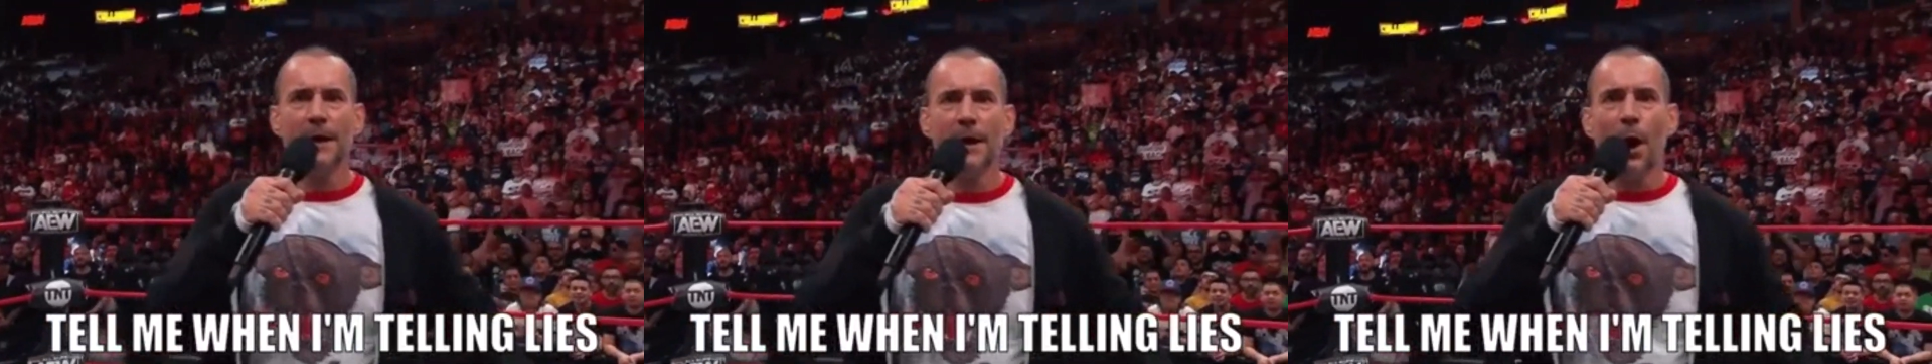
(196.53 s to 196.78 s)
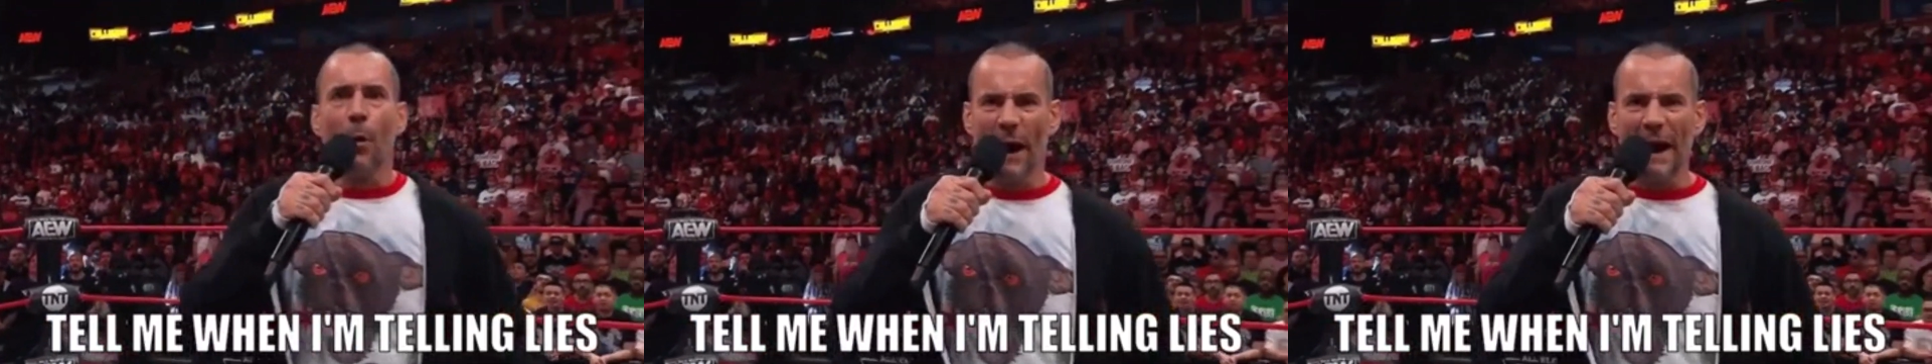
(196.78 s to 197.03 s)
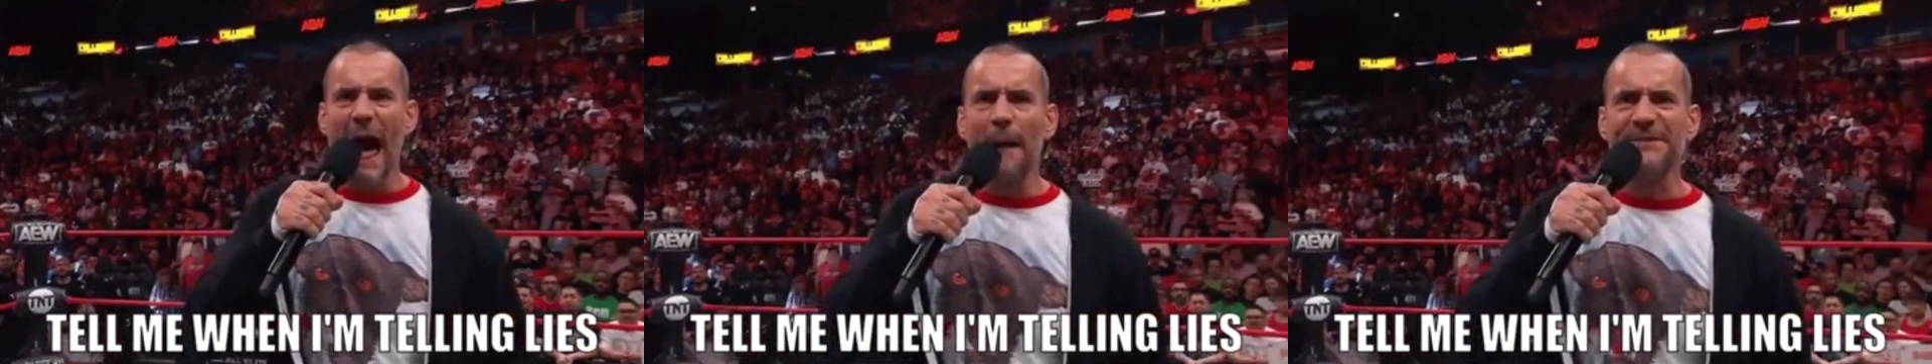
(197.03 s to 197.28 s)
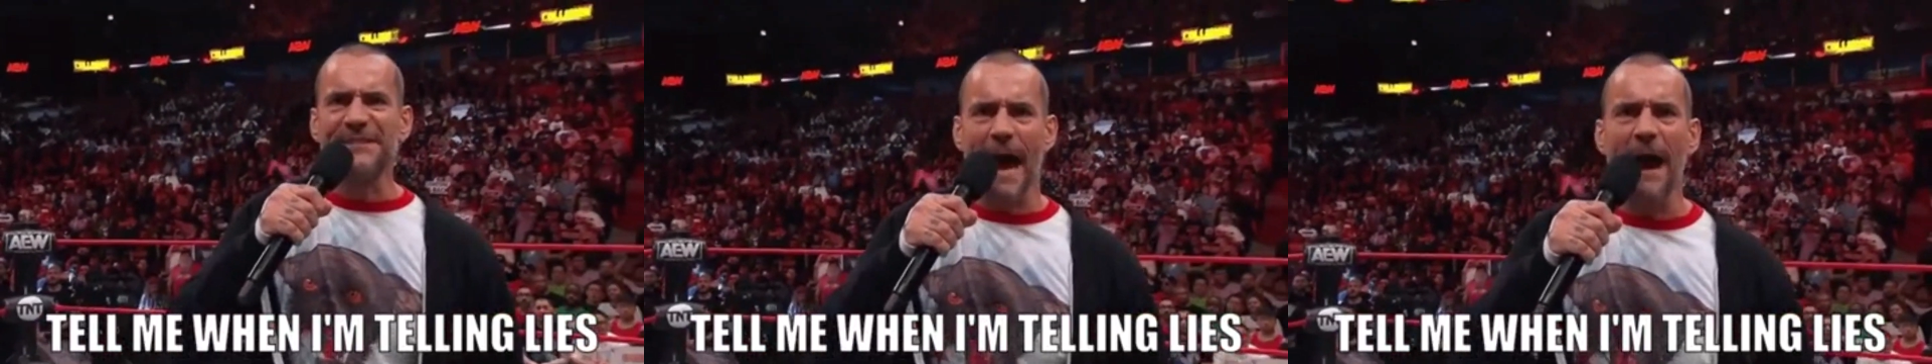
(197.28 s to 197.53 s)
foot.
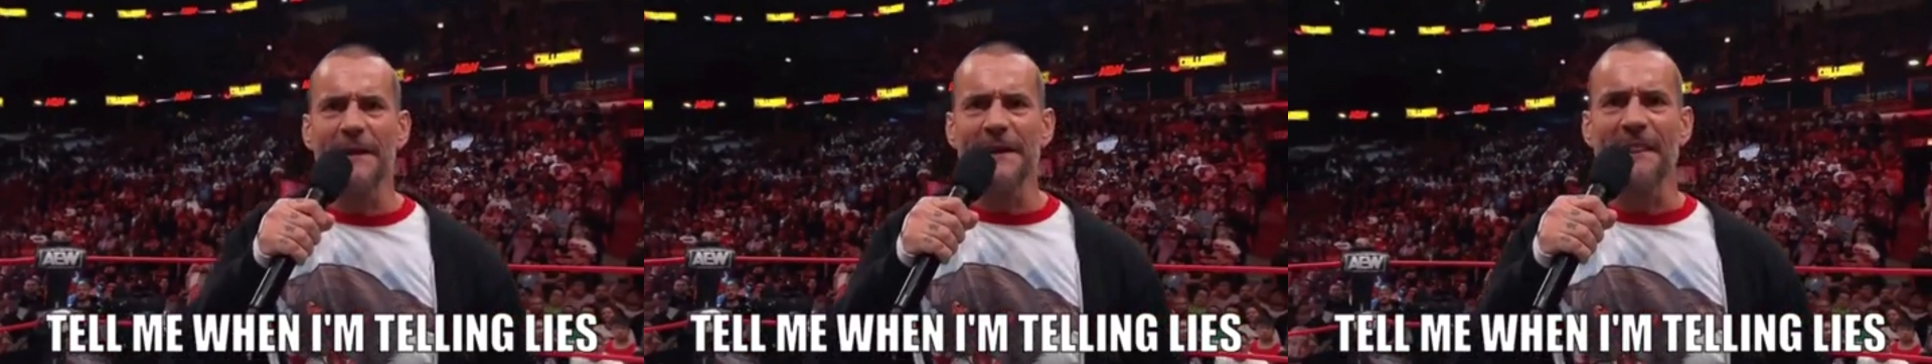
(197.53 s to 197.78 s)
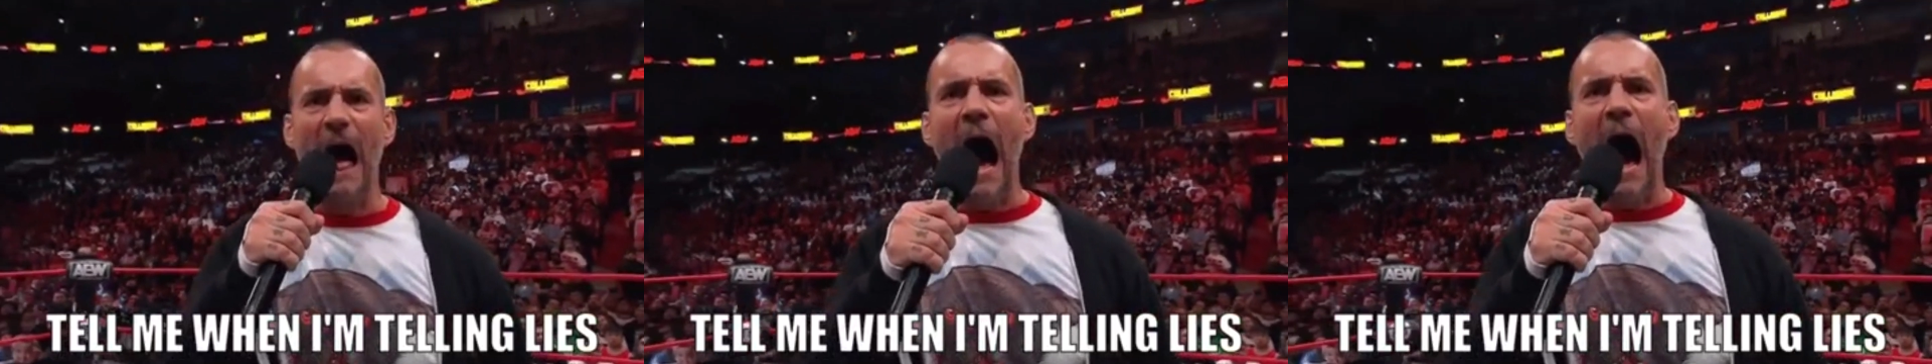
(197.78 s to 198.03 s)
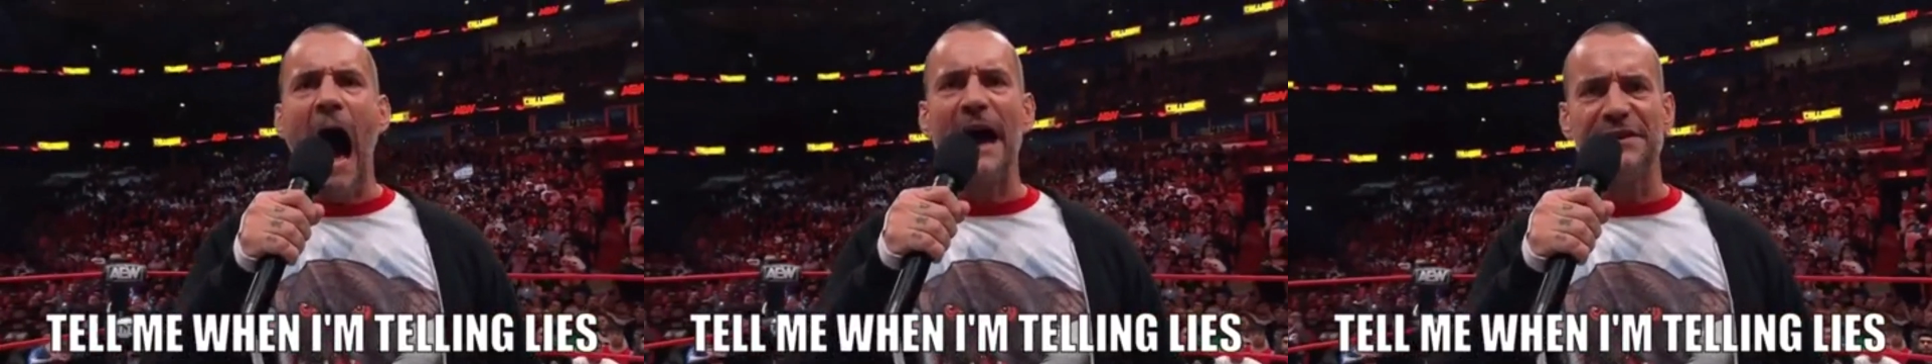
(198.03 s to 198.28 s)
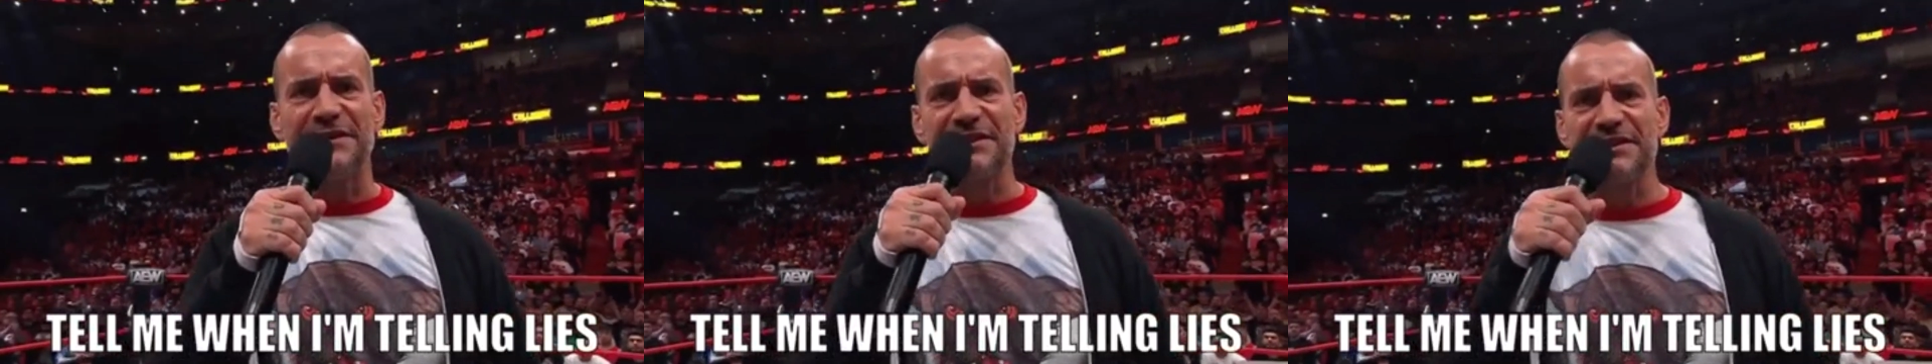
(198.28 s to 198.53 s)
He
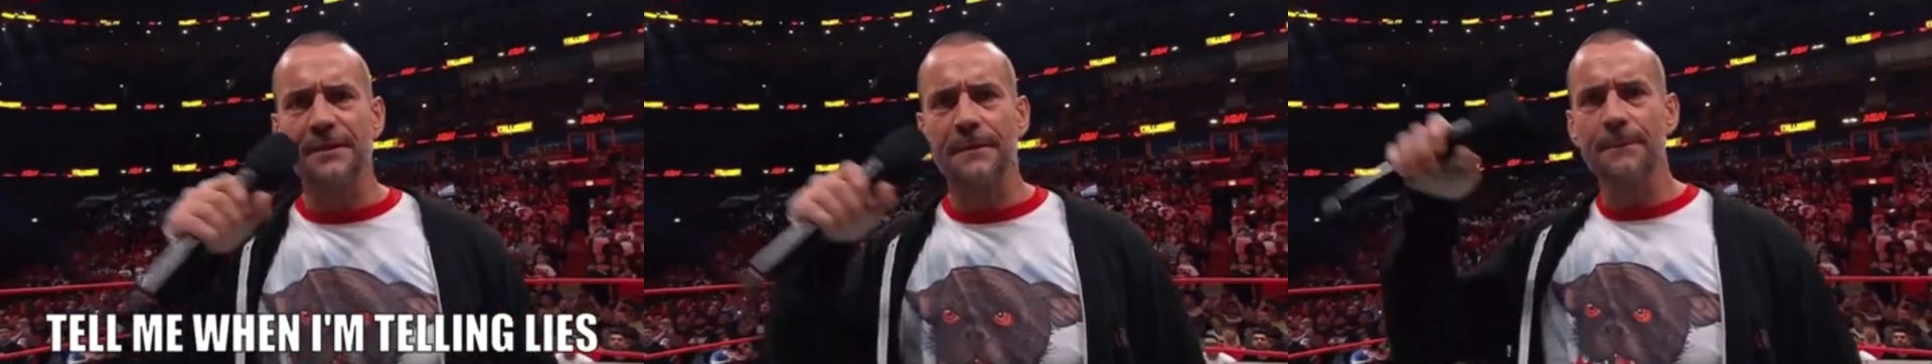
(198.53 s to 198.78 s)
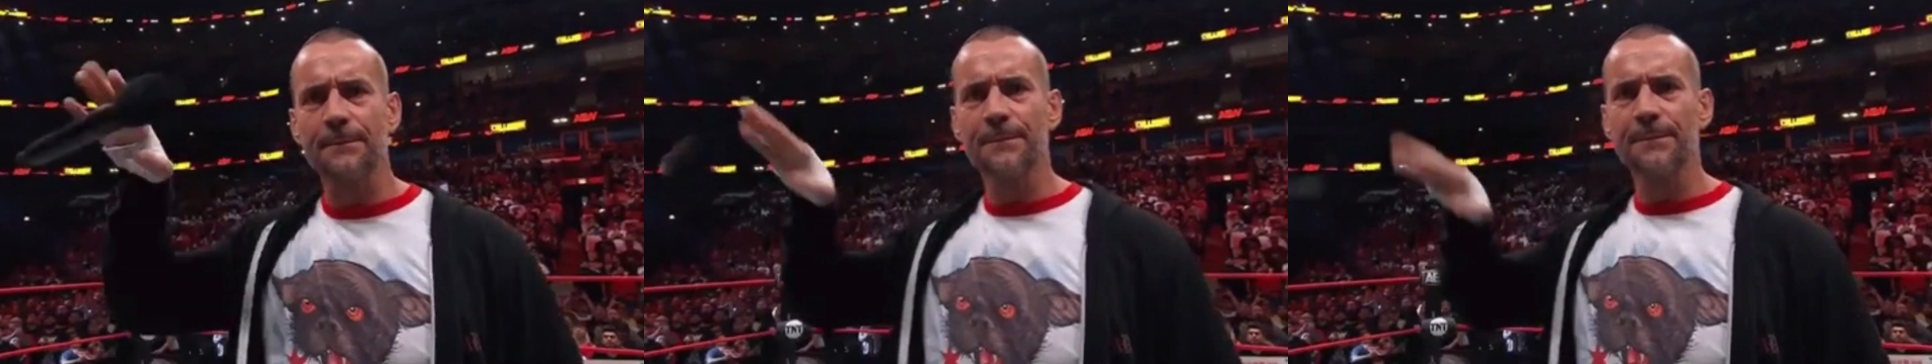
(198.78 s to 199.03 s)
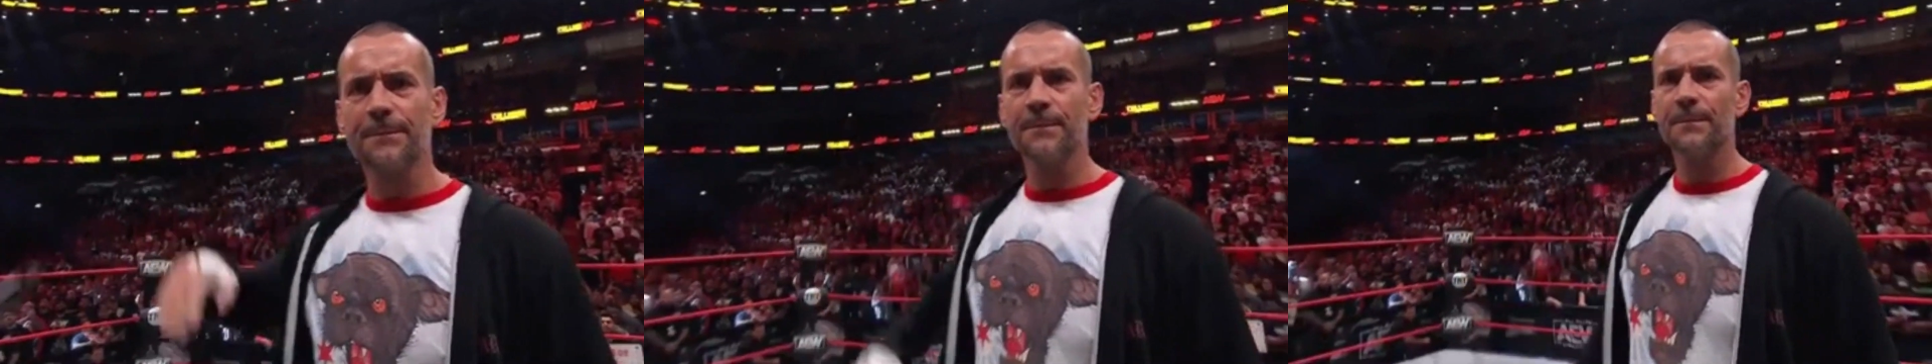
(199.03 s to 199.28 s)
goes away, and then there's